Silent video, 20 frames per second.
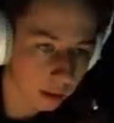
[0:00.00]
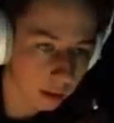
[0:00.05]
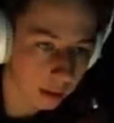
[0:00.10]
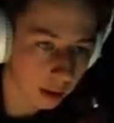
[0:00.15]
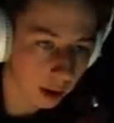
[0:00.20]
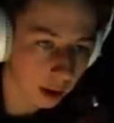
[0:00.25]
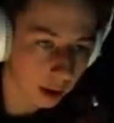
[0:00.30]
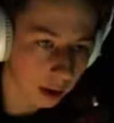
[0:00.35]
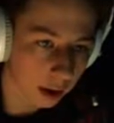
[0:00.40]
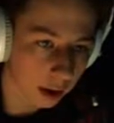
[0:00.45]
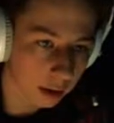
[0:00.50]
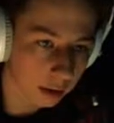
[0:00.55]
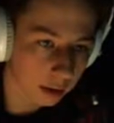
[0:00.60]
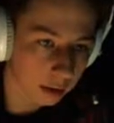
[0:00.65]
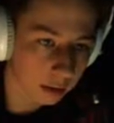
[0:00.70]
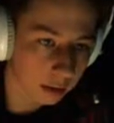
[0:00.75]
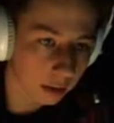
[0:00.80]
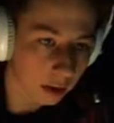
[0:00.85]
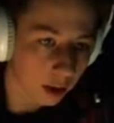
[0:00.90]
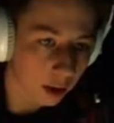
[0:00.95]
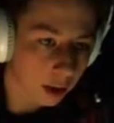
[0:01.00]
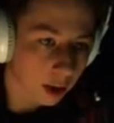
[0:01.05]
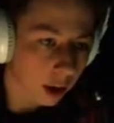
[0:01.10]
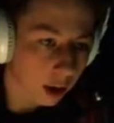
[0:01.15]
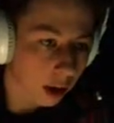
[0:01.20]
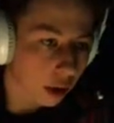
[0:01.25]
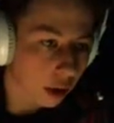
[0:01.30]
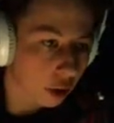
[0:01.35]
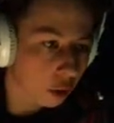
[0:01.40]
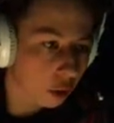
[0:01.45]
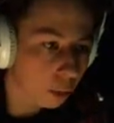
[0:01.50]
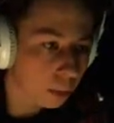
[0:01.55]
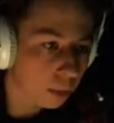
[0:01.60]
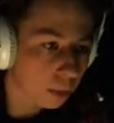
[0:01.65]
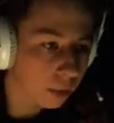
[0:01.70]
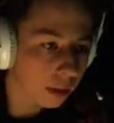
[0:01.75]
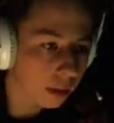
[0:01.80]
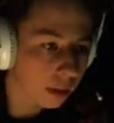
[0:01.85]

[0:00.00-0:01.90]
Nice. I hope